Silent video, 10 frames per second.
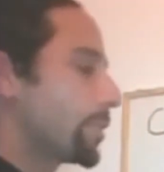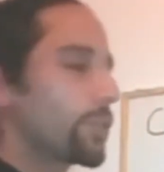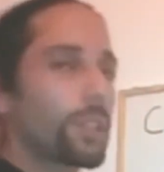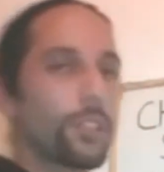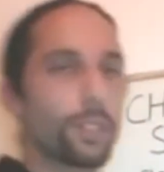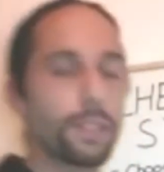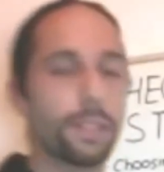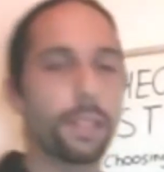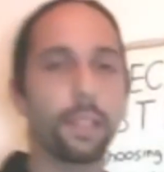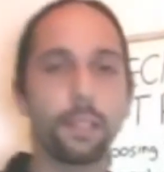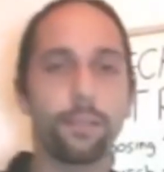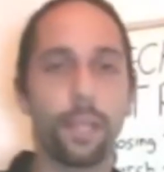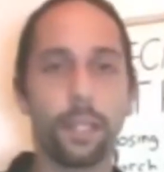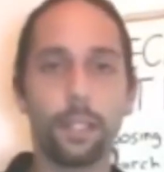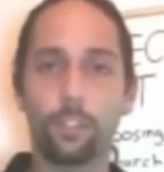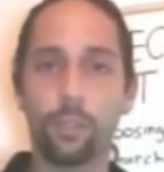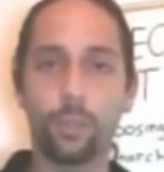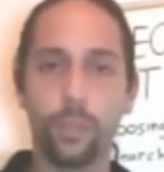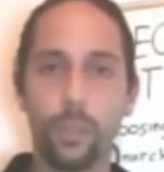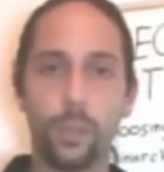you're actually seeing in the
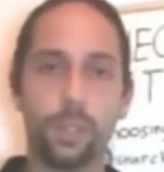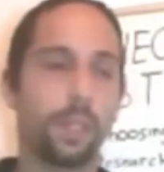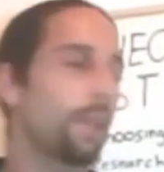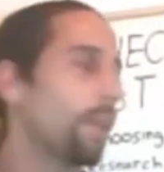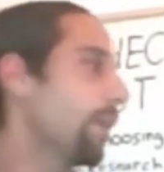financial news,